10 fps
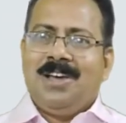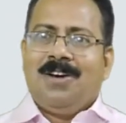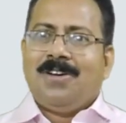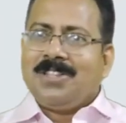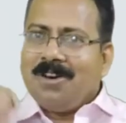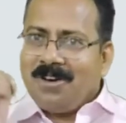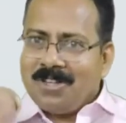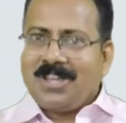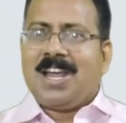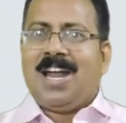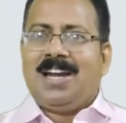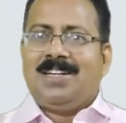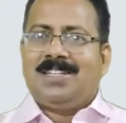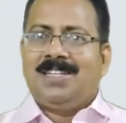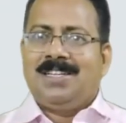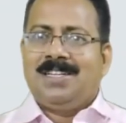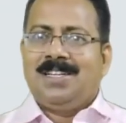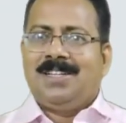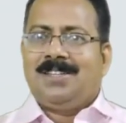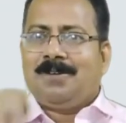On the other hand,
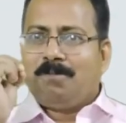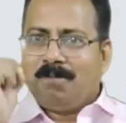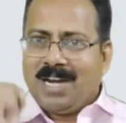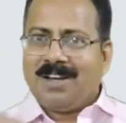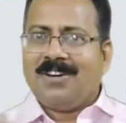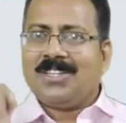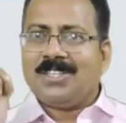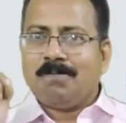the workers